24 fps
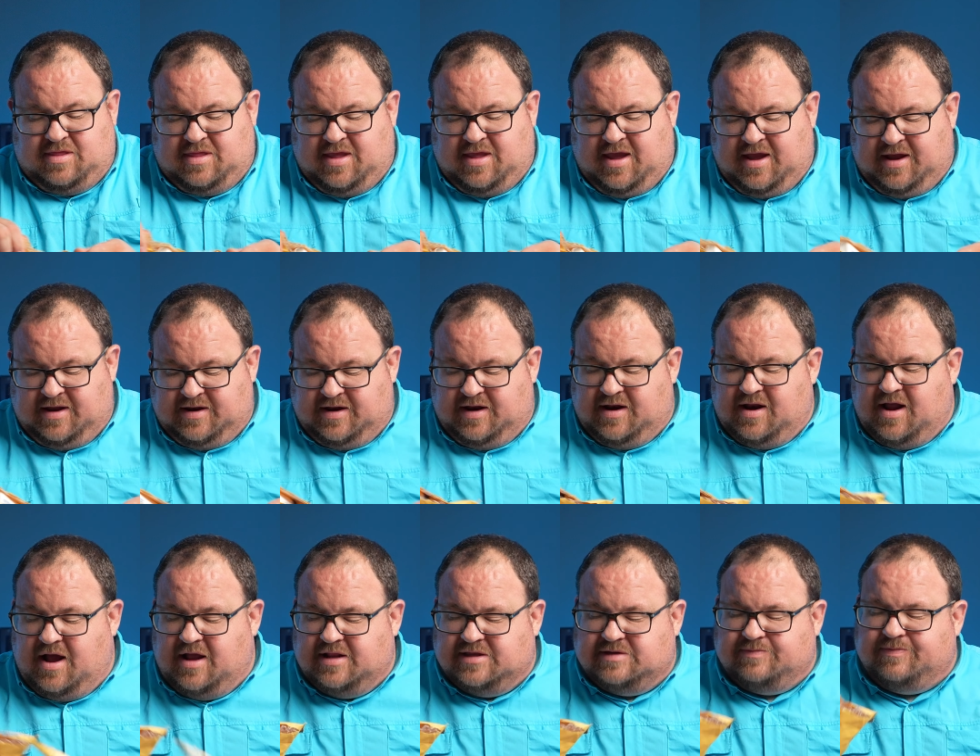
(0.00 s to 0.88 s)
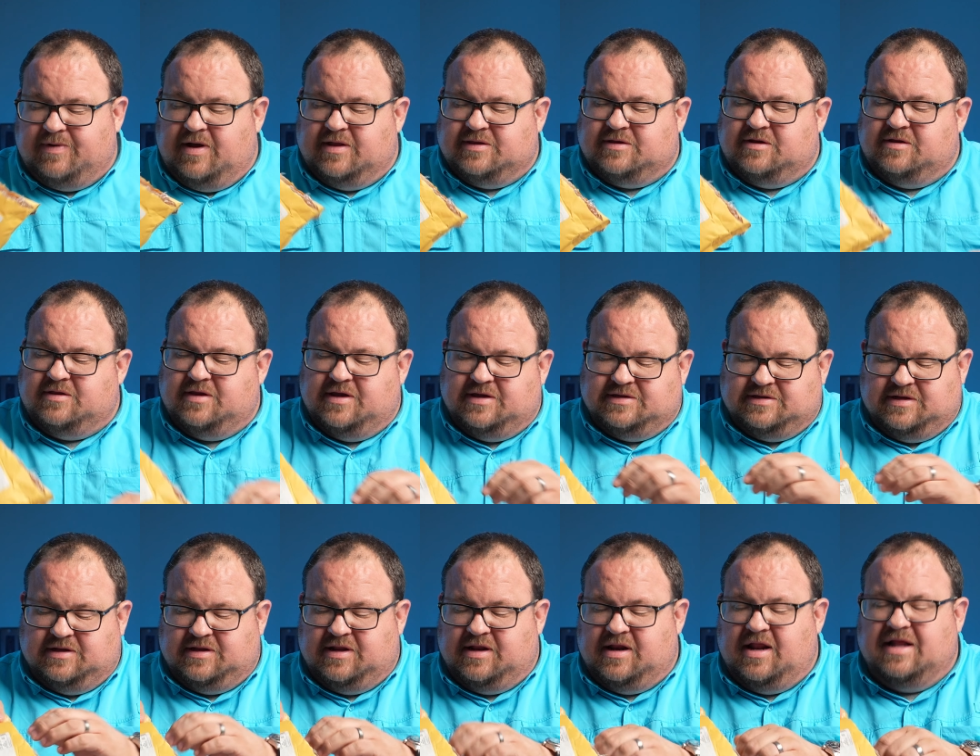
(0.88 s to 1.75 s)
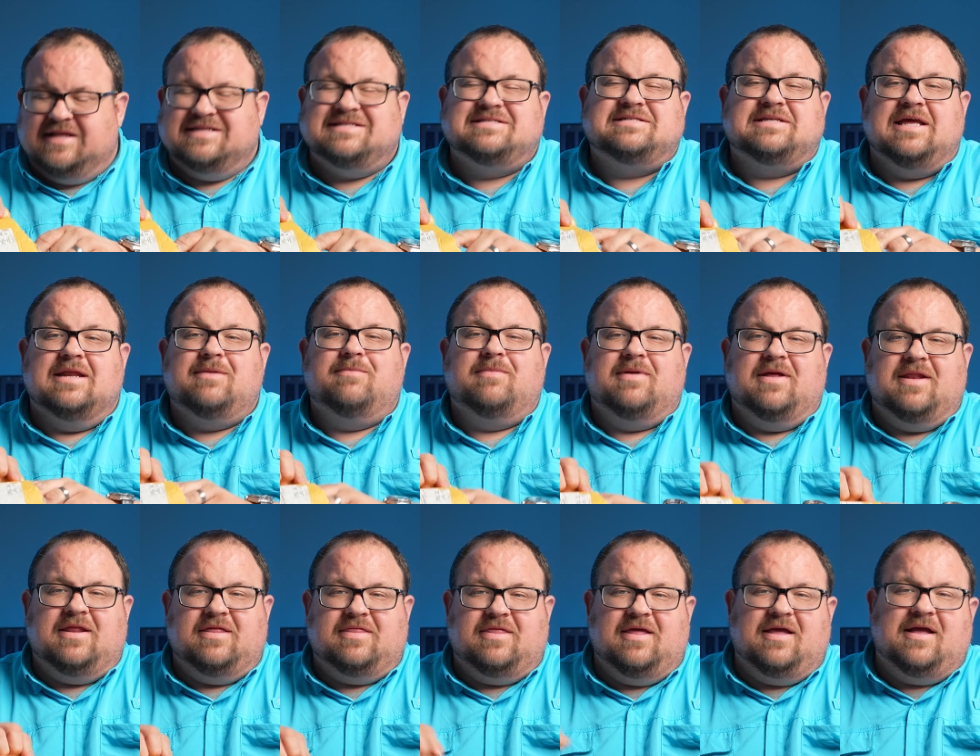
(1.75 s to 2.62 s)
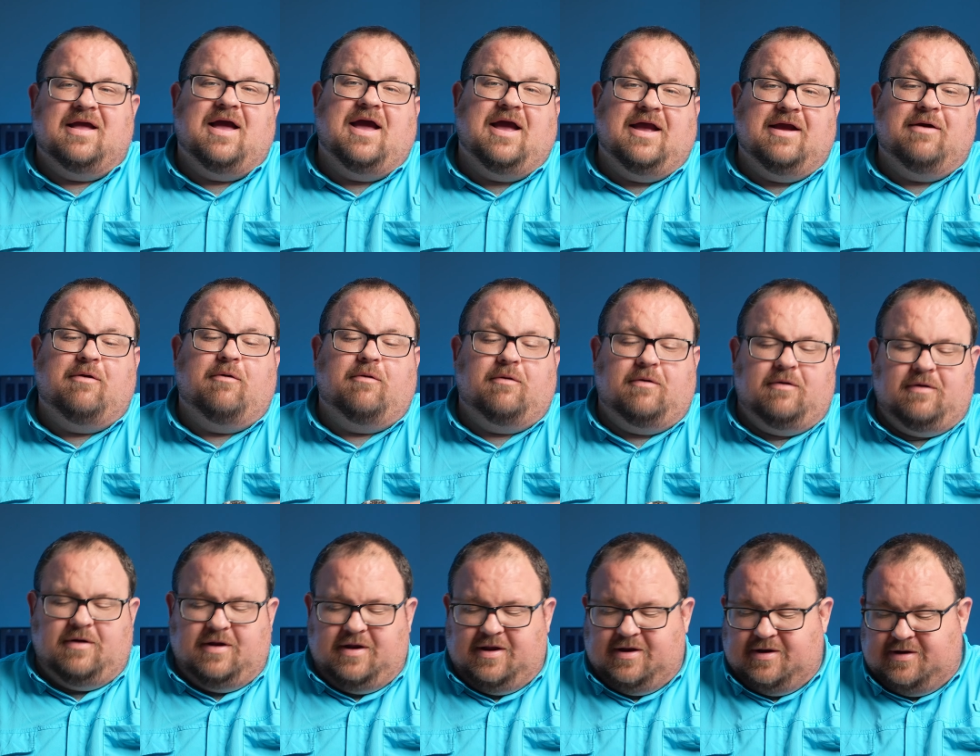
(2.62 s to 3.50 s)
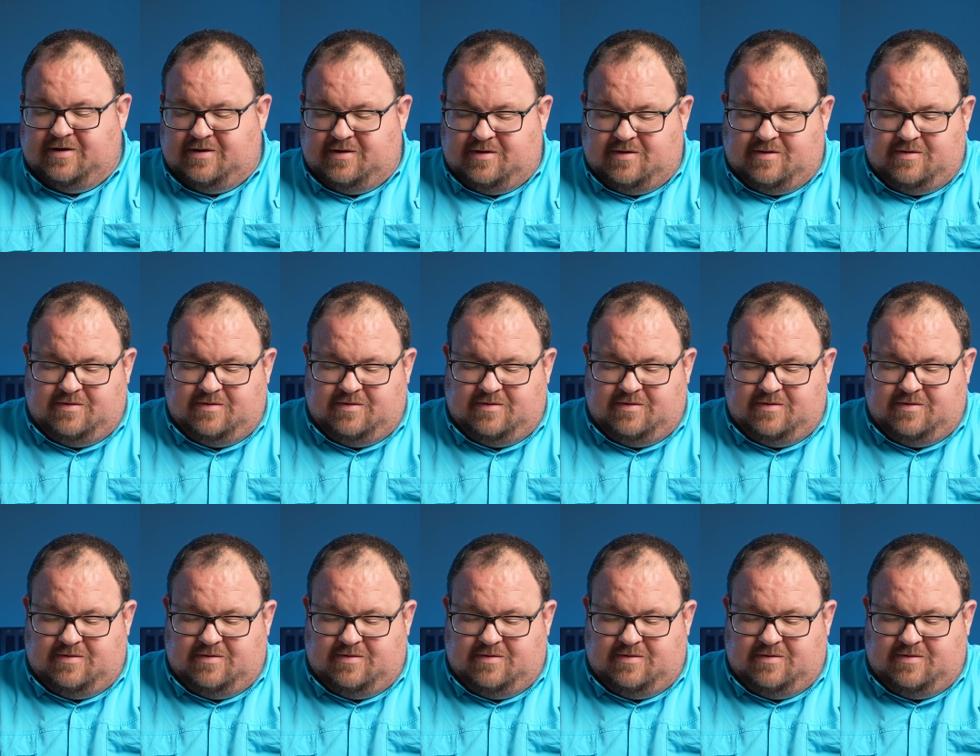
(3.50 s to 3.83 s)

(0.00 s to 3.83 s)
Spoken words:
they did not sponsor this and did not send me anything. I ordered it.